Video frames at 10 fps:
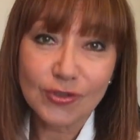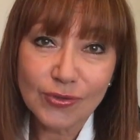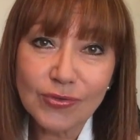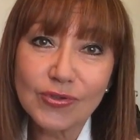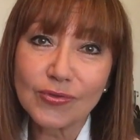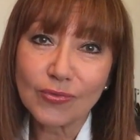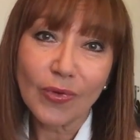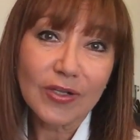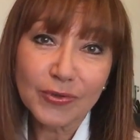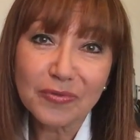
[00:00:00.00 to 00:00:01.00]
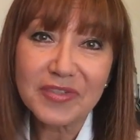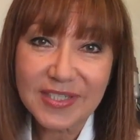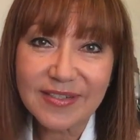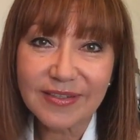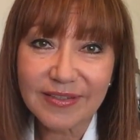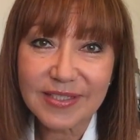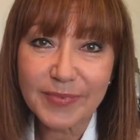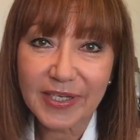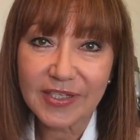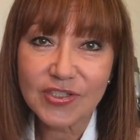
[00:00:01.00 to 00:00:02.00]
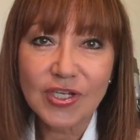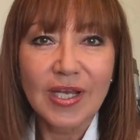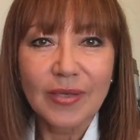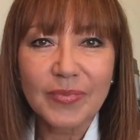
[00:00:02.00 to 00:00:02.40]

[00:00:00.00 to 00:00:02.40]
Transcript: to you while you're visiting this page,